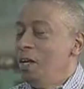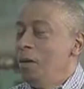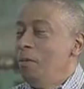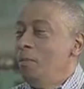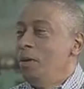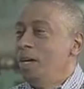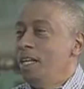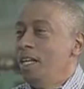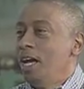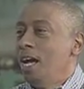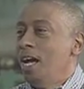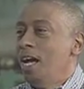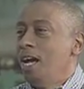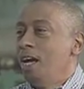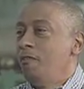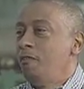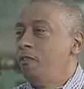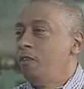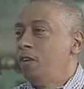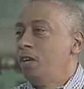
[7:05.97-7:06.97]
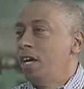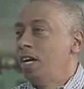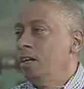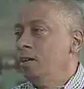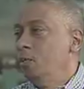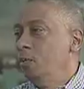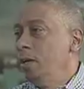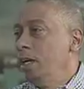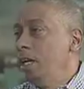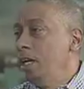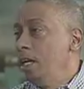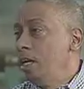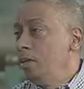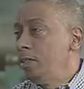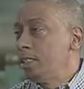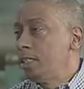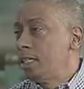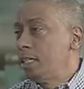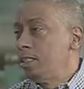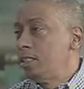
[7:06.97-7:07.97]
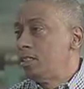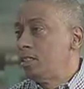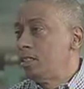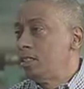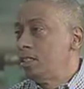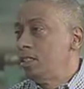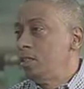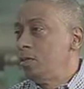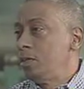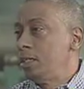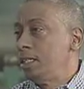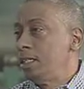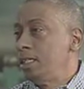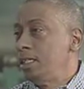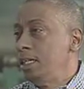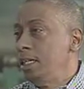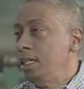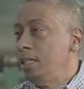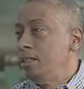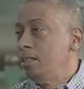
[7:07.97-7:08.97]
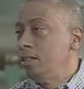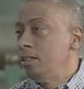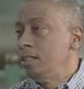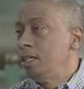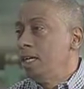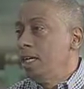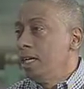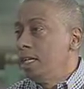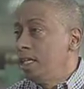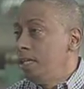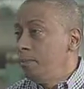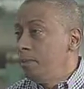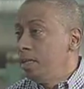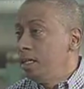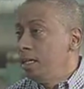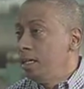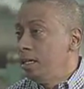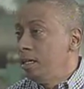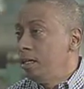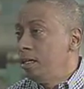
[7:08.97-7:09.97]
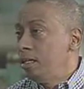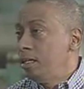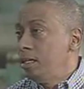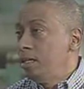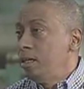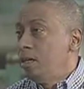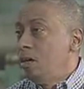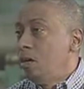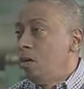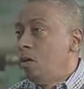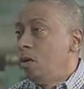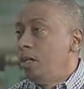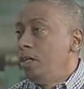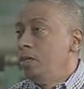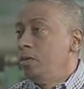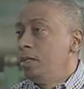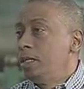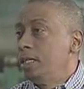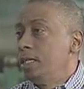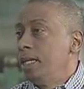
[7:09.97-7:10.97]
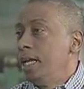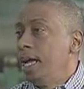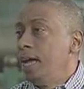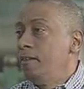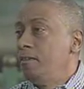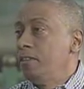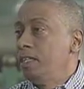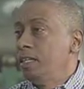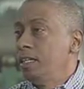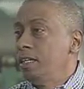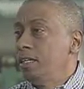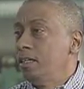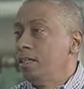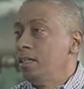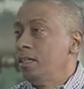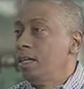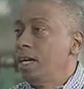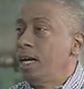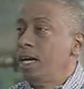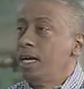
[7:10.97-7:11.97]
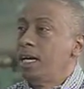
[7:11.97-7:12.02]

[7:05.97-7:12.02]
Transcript: But for where hair is concerned, you can either clip the hair, or you can have the hair,